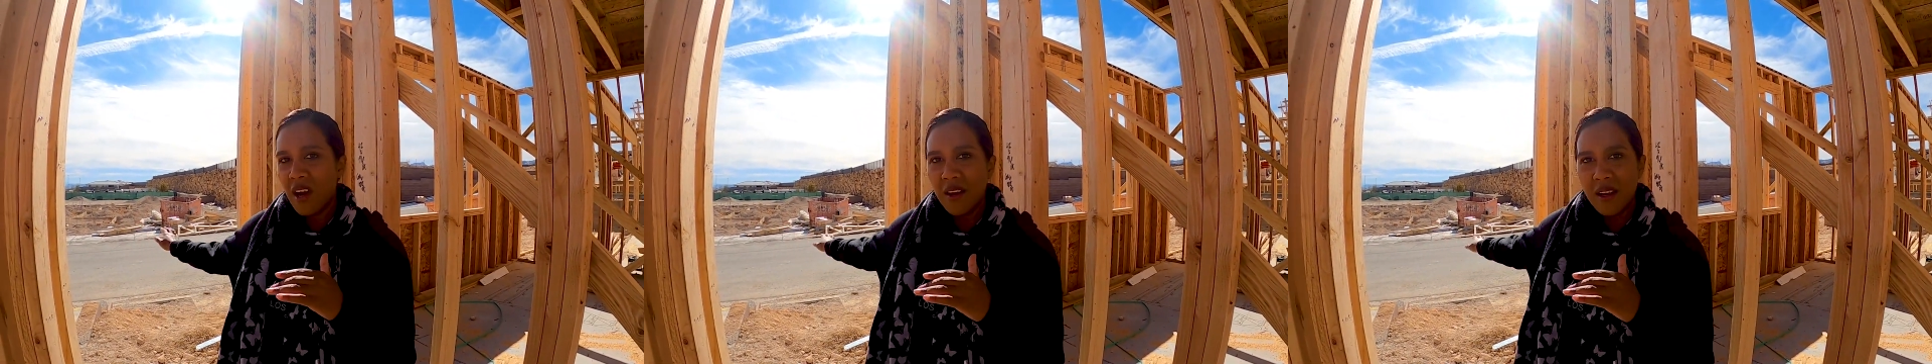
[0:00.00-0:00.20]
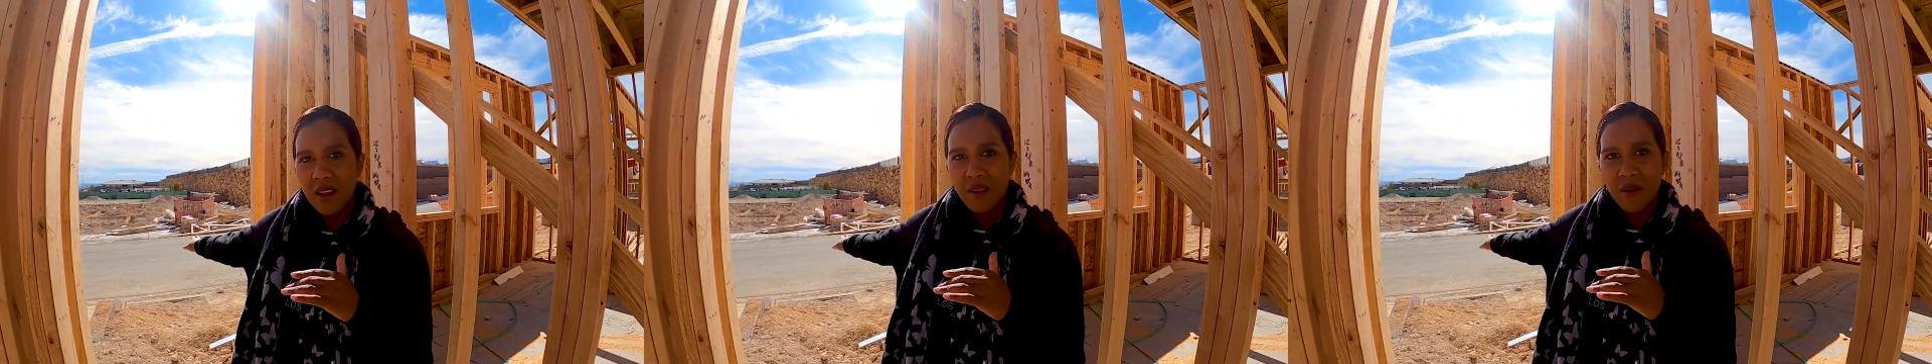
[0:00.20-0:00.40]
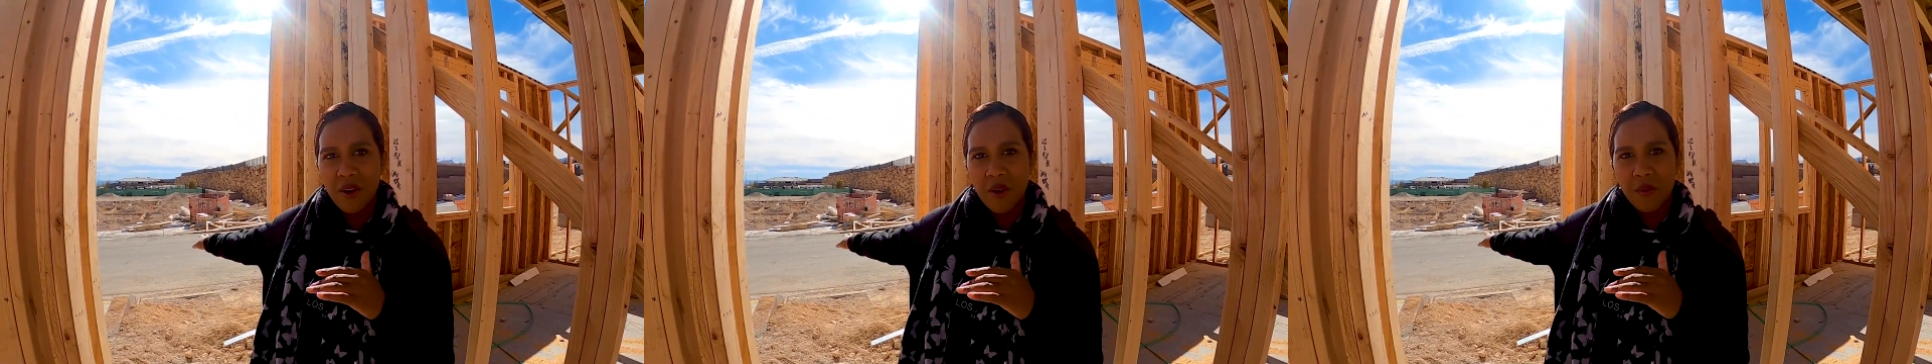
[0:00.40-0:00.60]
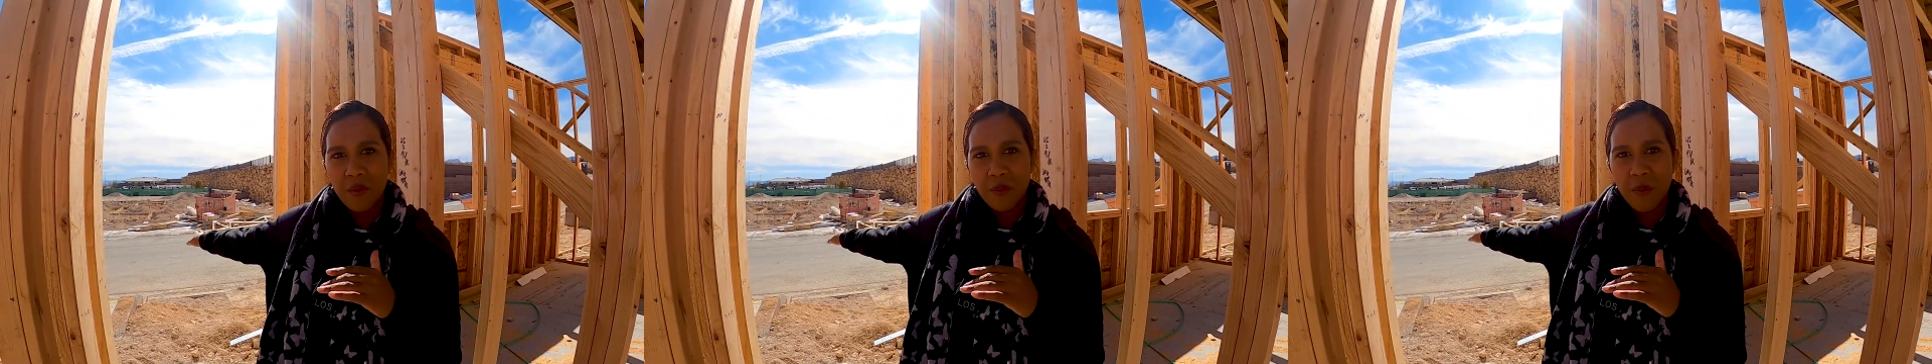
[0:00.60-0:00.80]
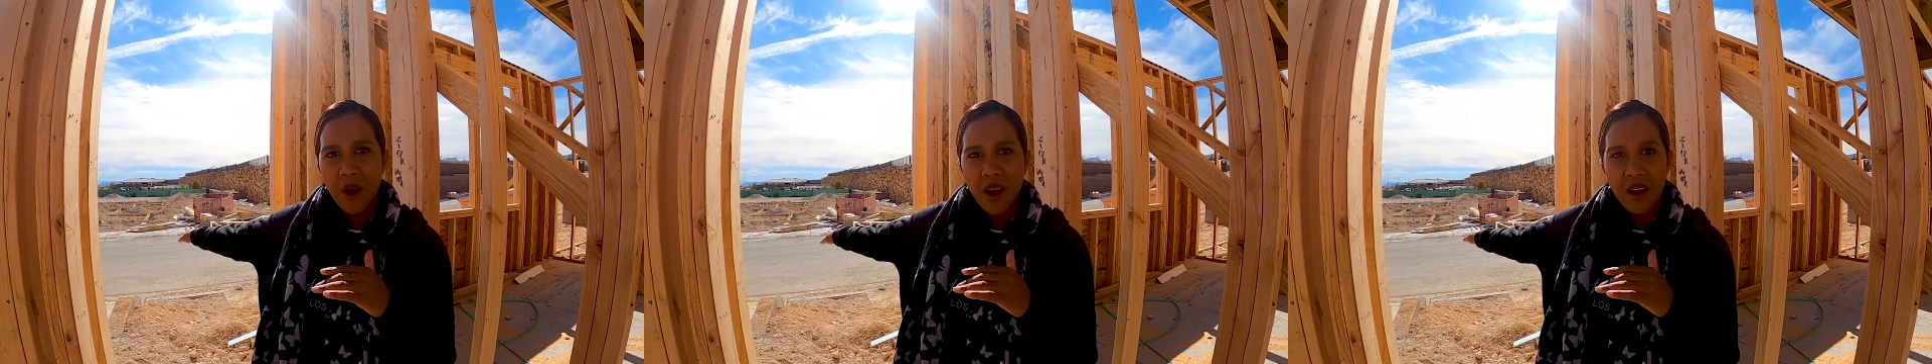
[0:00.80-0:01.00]
are
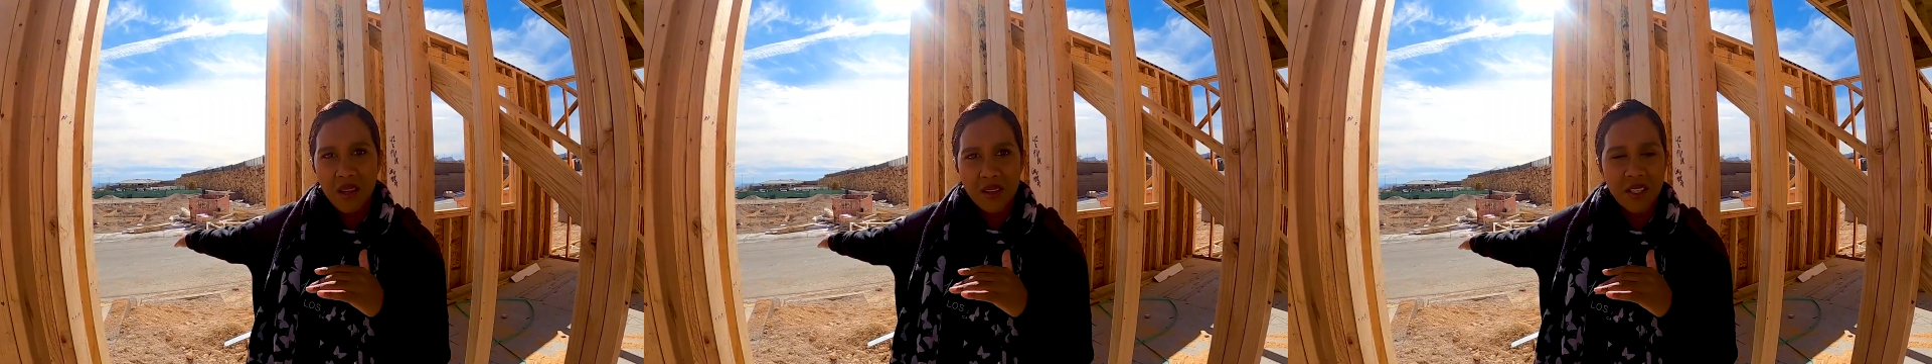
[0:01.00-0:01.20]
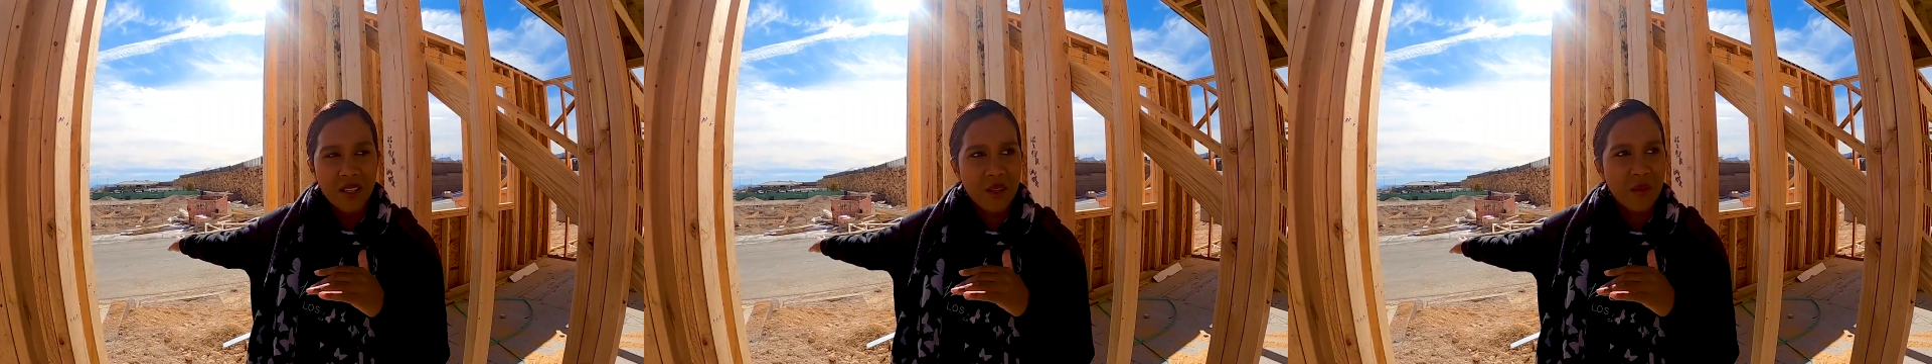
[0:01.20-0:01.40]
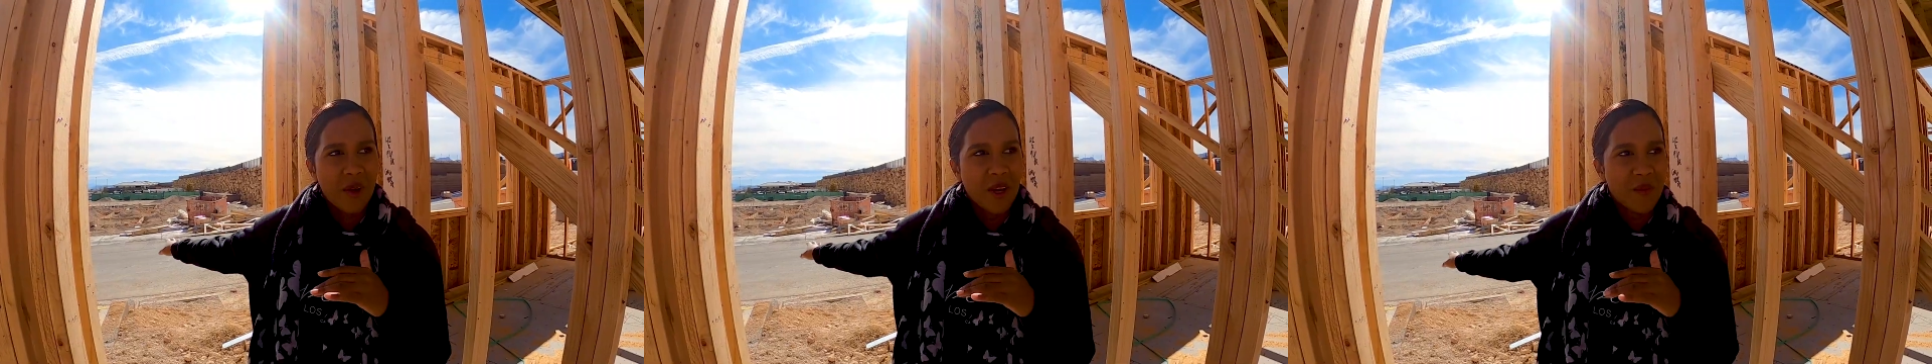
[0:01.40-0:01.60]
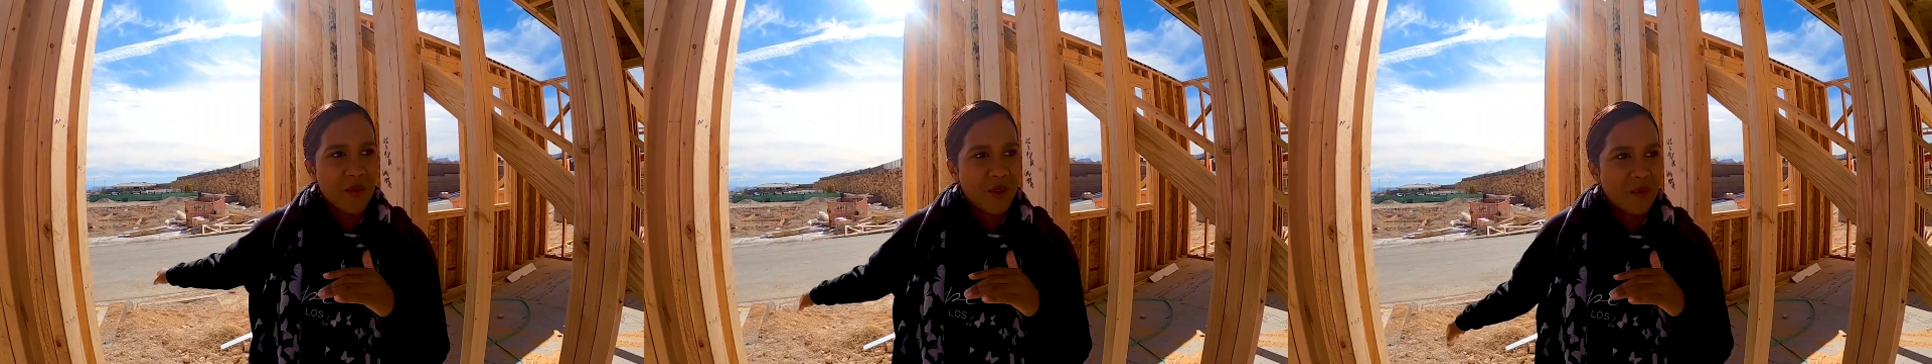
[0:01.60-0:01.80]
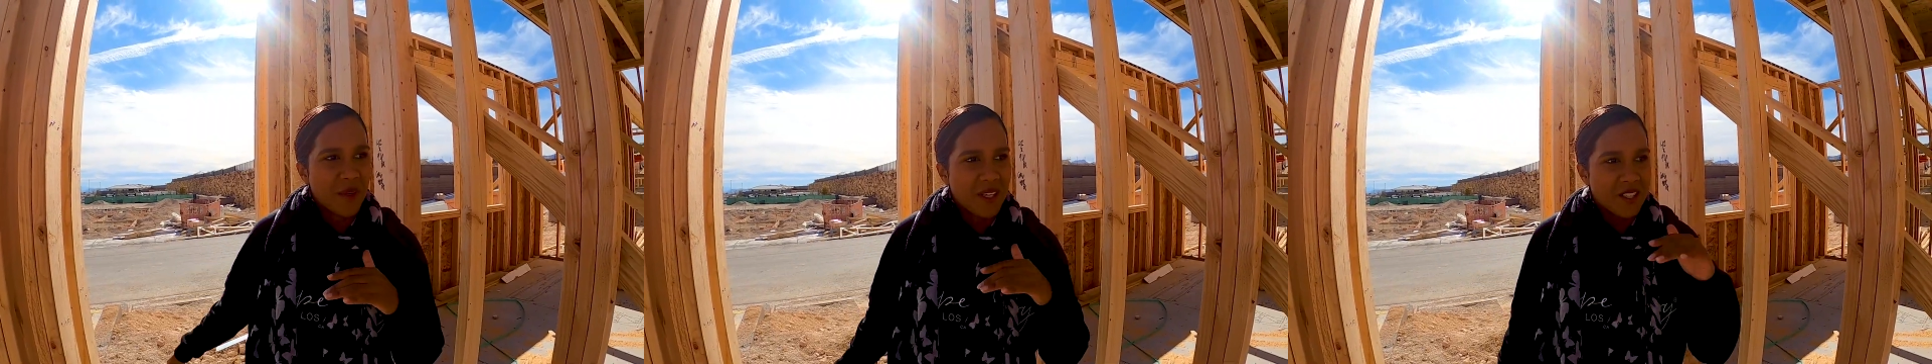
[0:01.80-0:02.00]
parked at the moment. Yeah,